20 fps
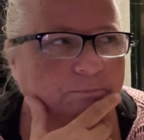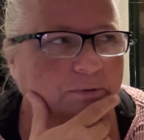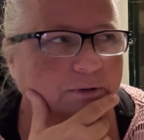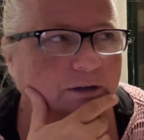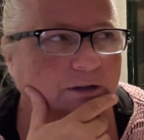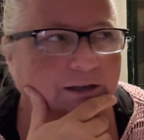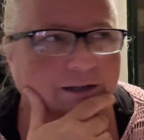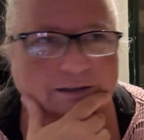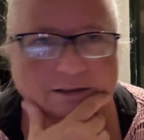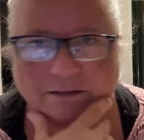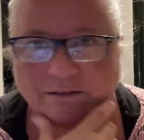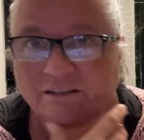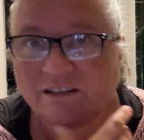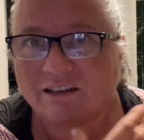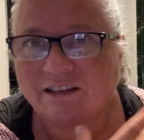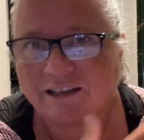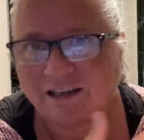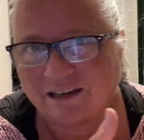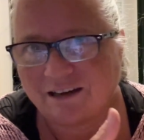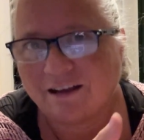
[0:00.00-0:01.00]
and the
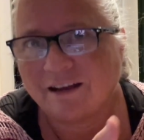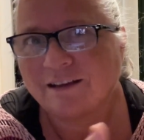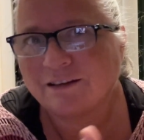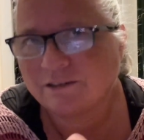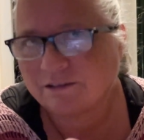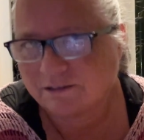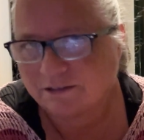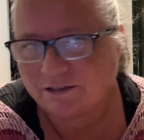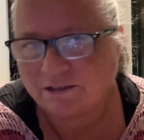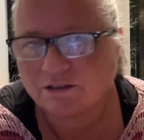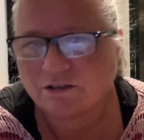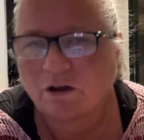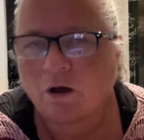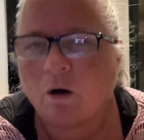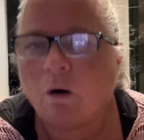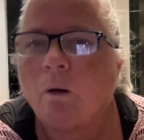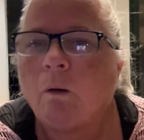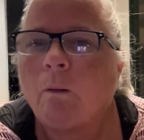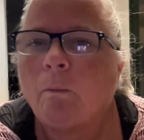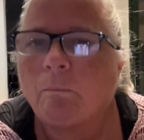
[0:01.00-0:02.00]
daylight is
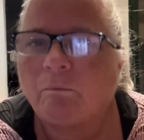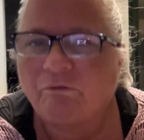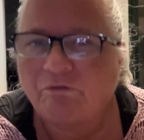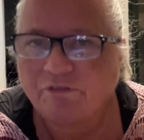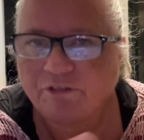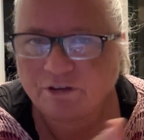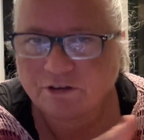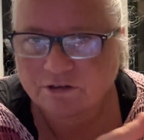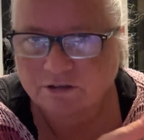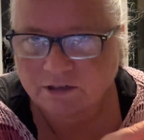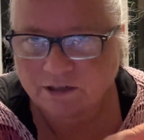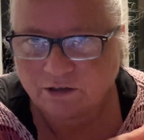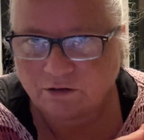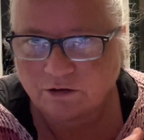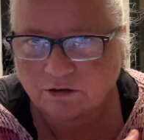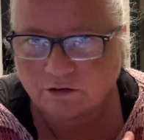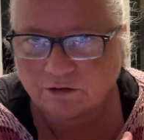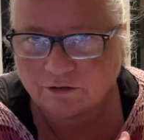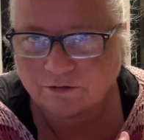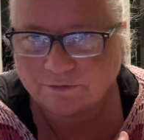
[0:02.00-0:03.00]
obviously
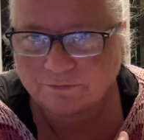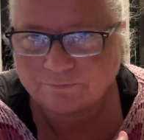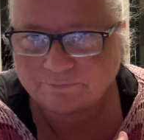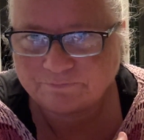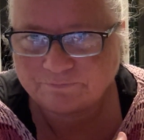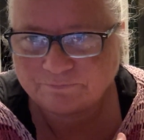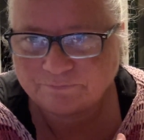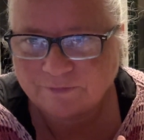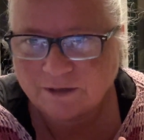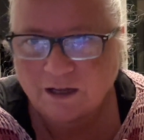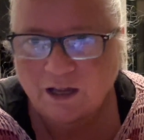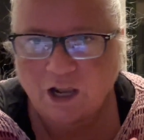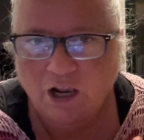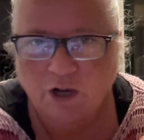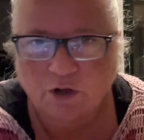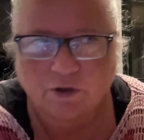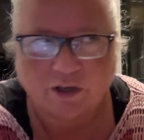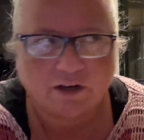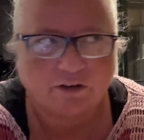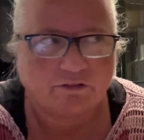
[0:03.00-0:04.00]
gone.
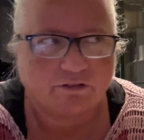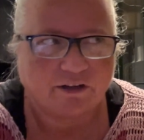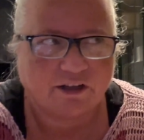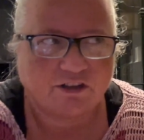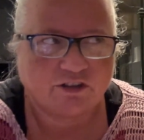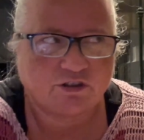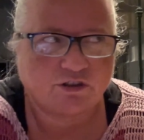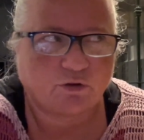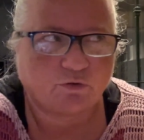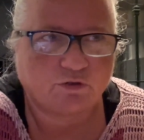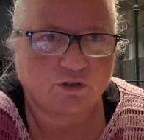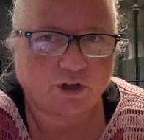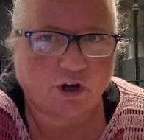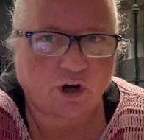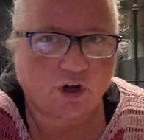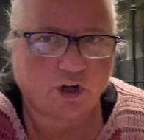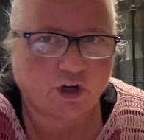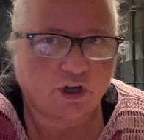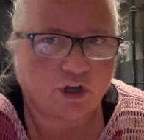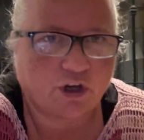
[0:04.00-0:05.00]
Look here, it's so
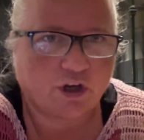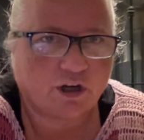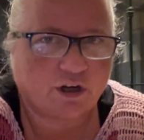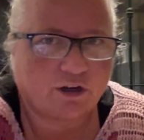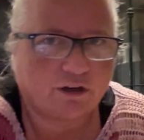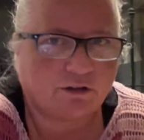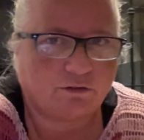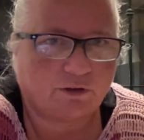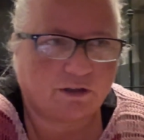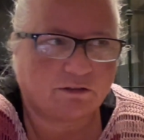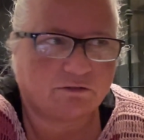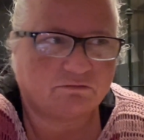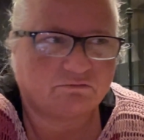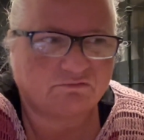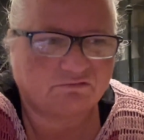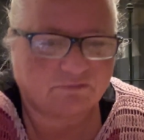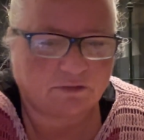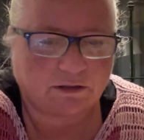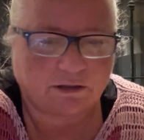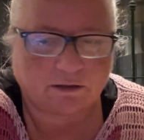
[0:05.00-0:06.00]
dark. Well,
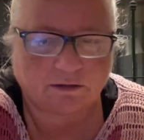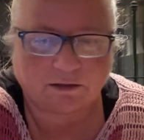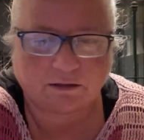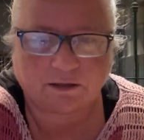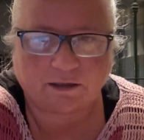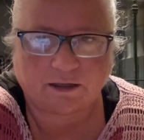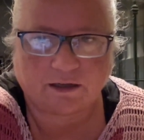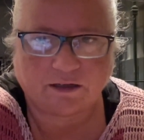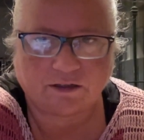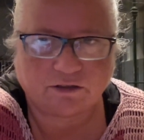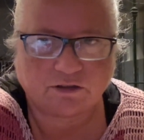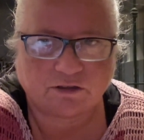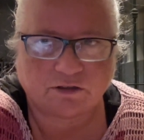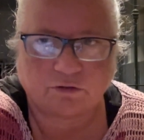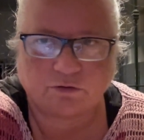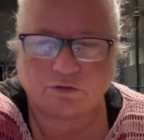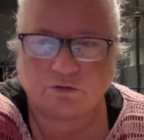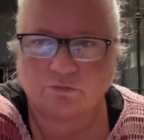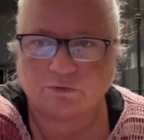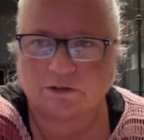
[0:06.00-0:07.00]
can I
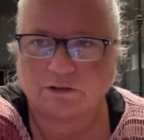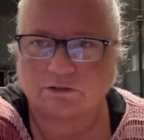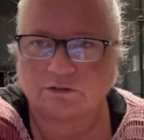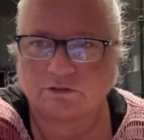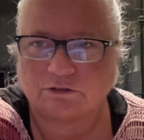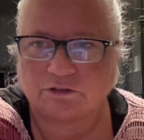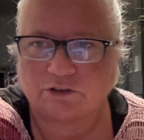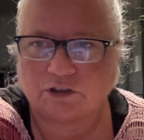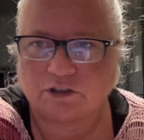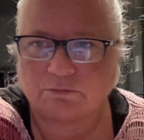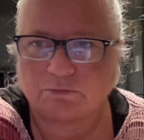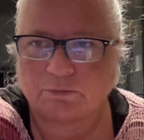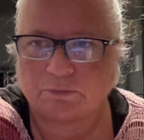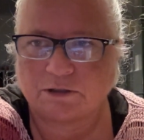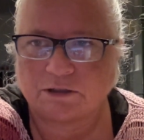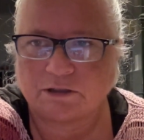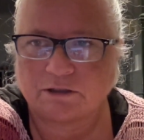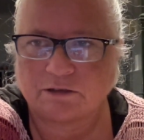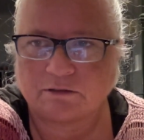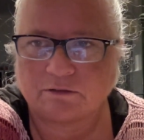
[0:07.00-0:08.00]
show you? Well, just a moment.